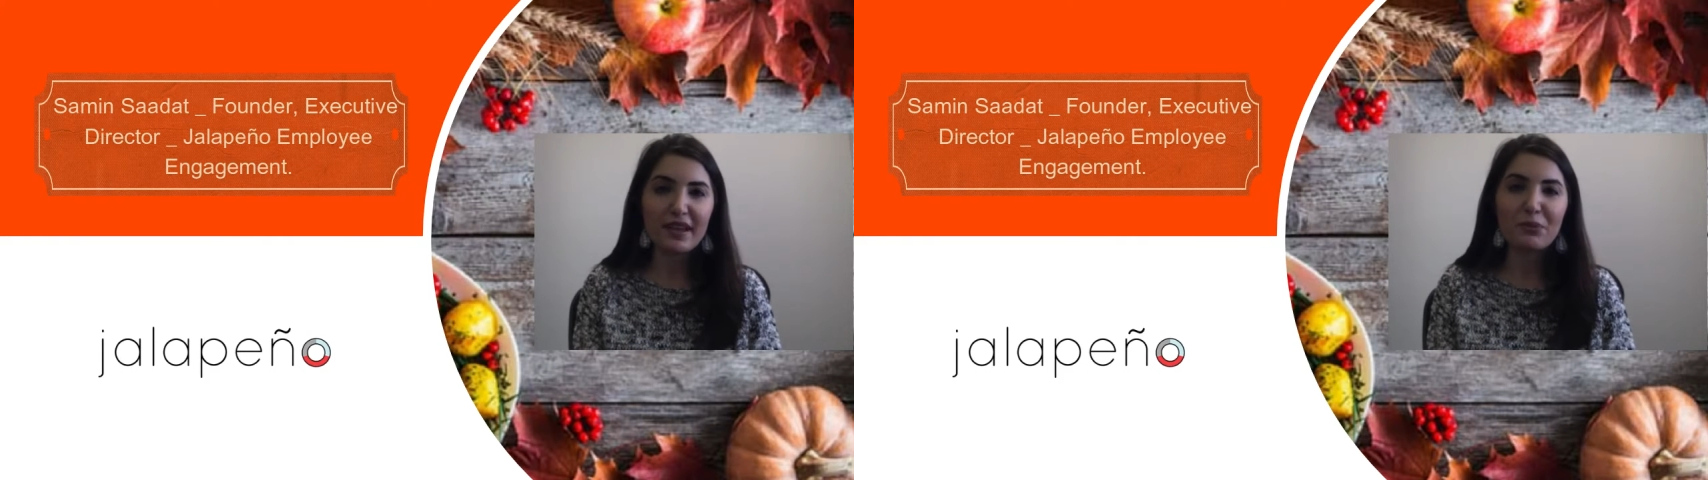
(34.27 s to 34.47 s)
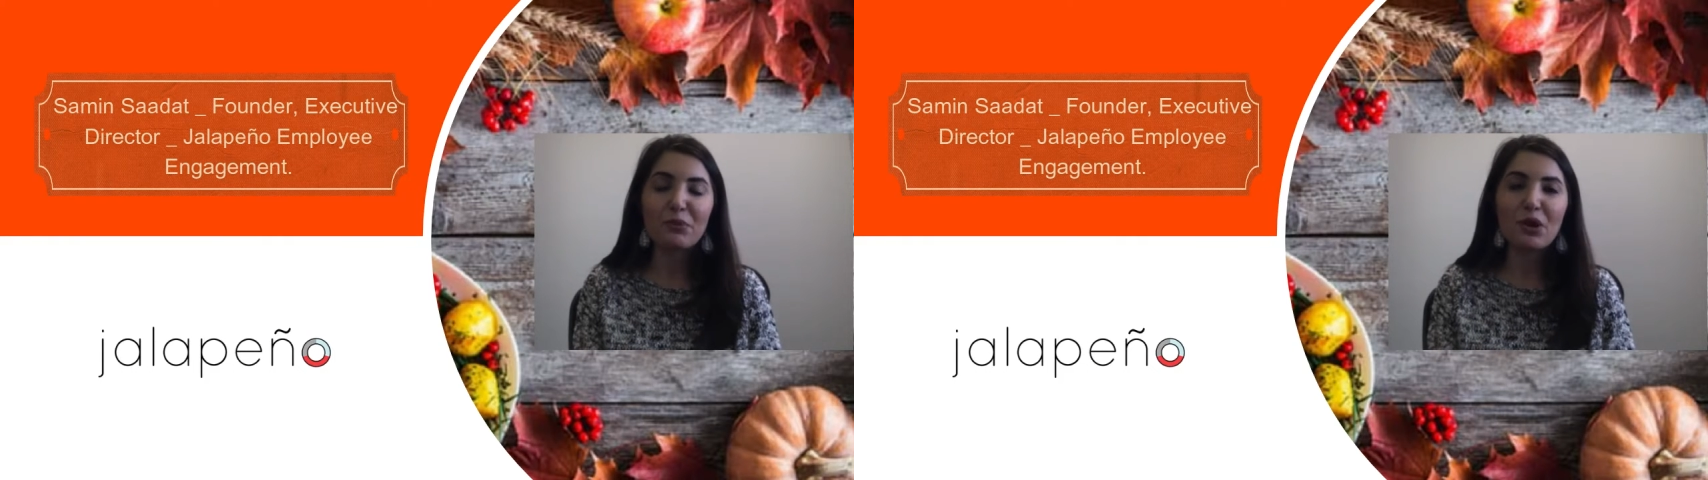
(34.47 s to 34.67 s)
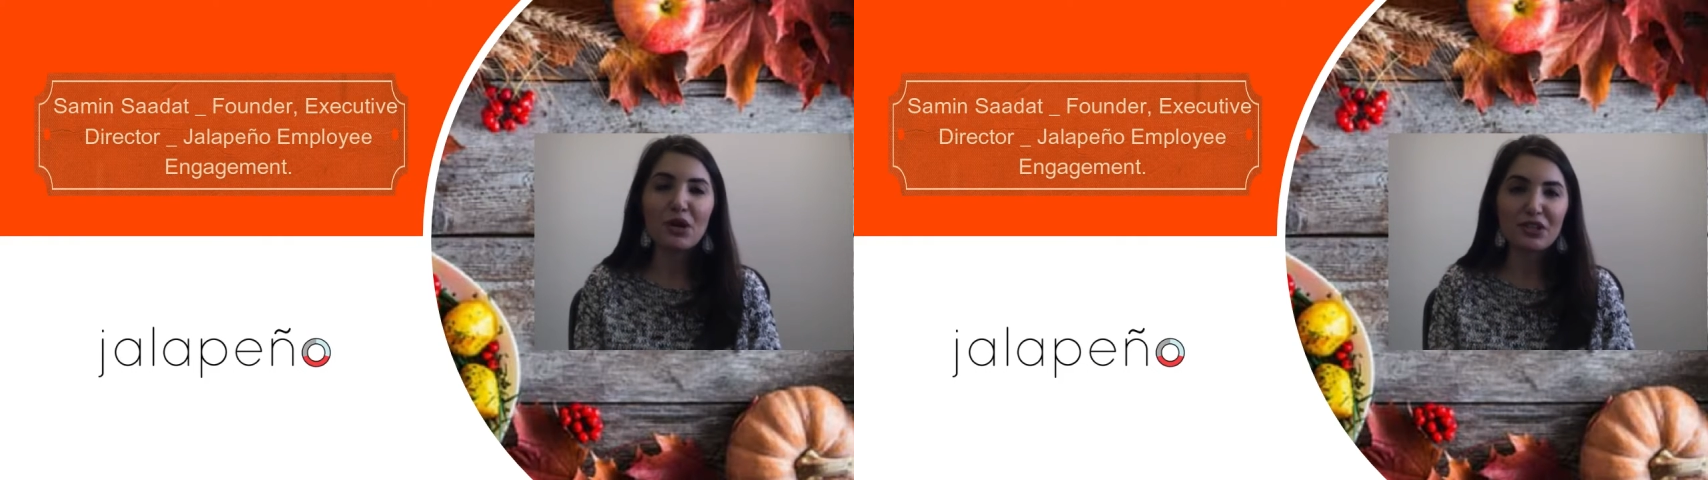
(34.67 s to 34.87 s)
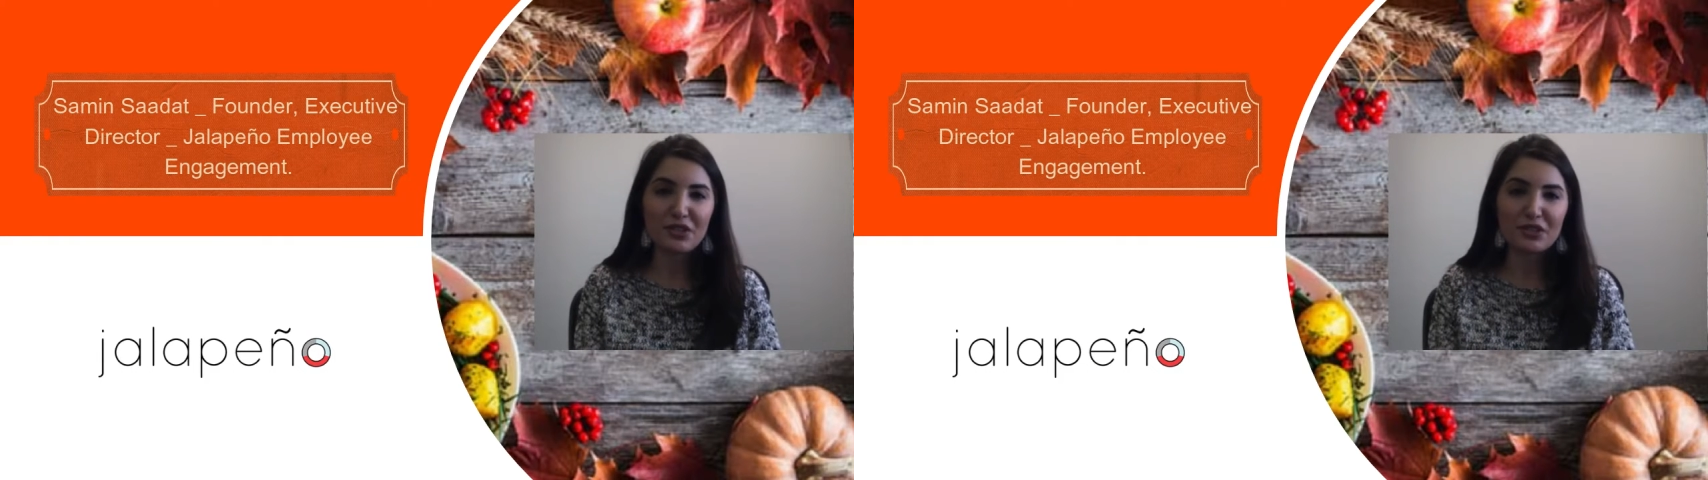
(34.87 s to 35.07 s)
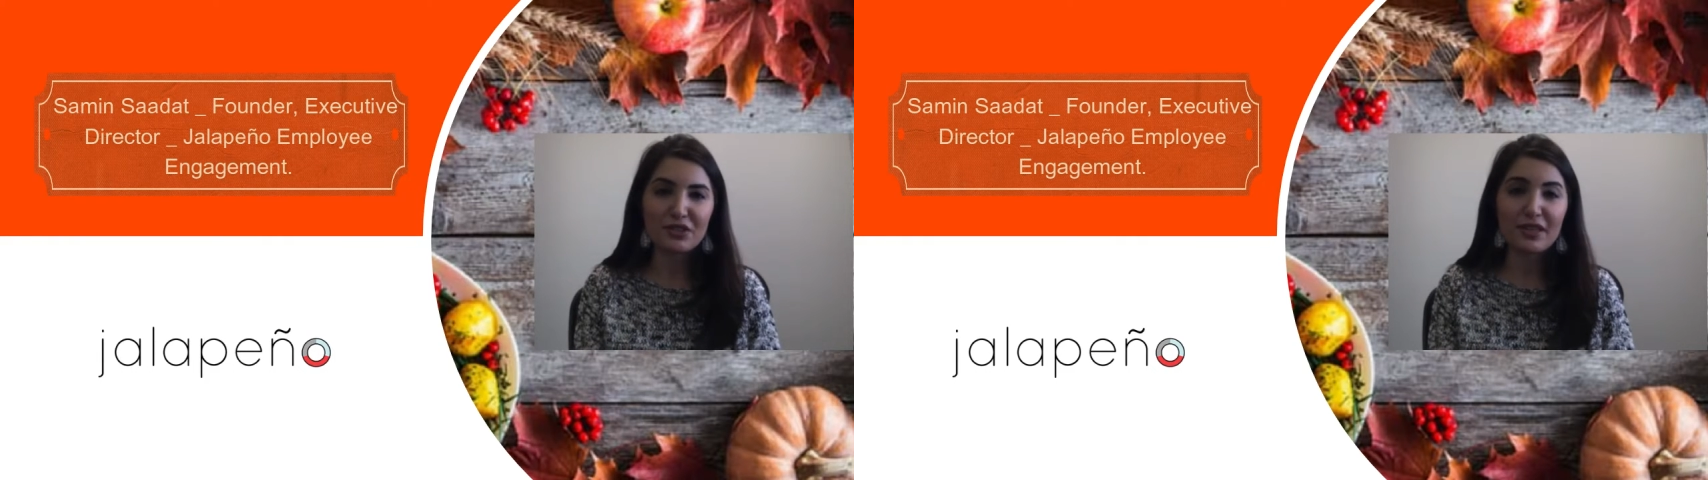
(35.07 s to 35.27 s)
our
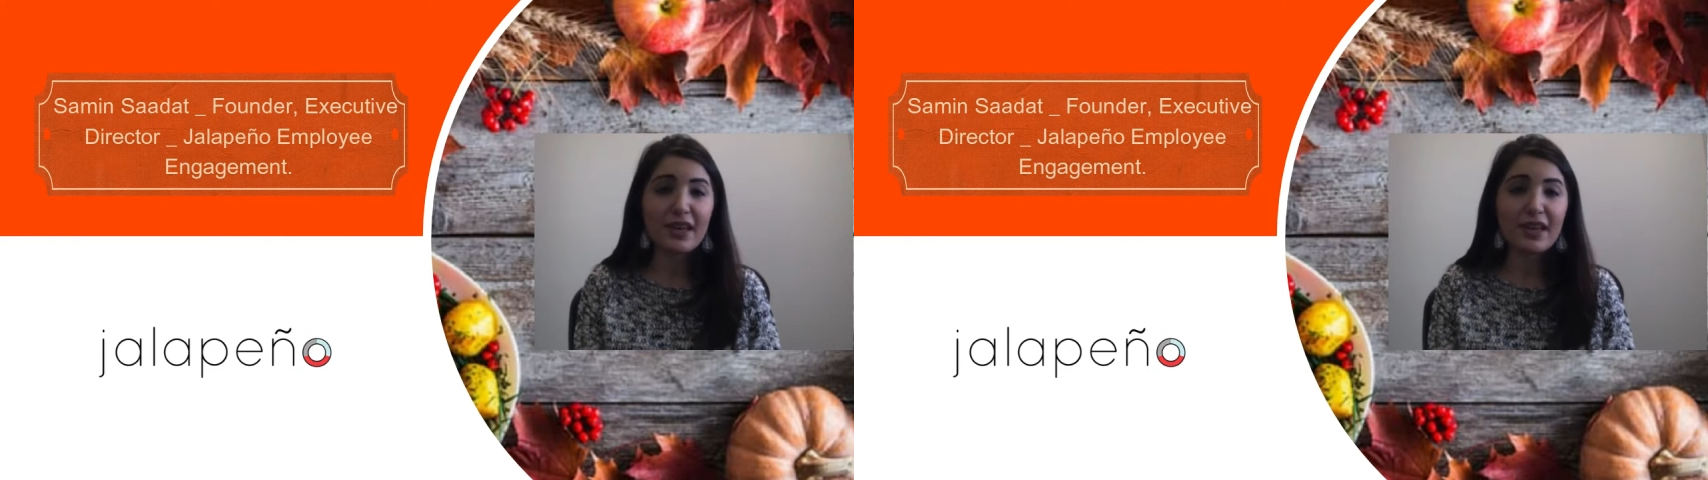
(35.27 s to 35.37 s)
partners,